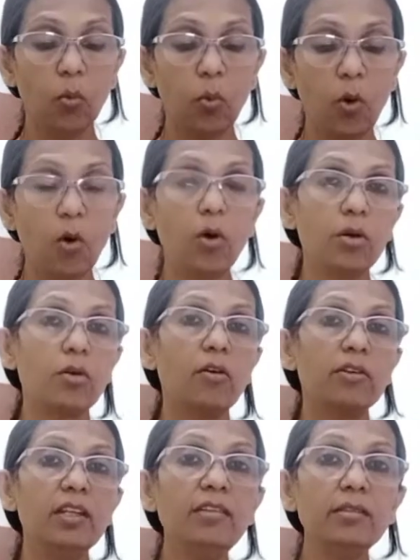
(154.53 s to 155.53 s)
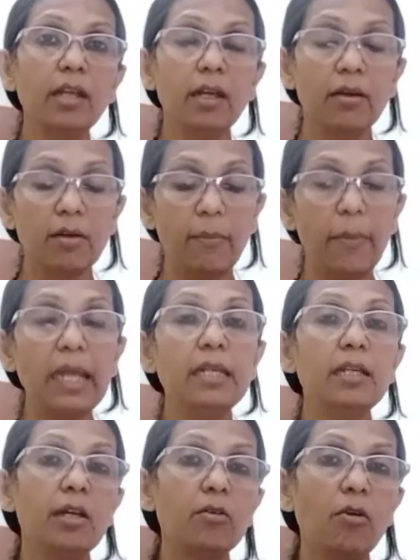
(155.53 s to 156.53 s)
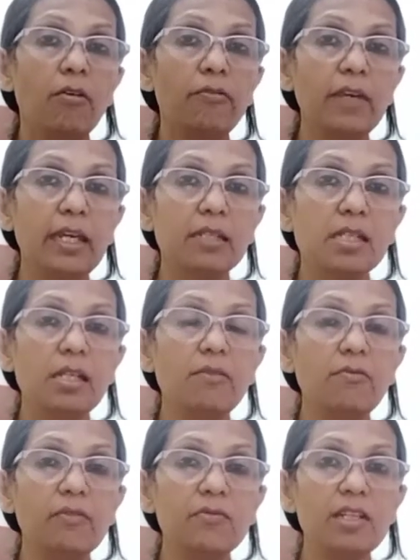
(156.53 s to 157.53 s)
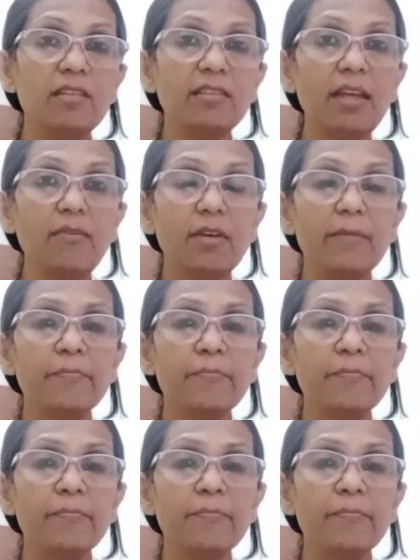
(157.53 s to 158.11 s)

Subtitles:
war or this rebellion of 1857.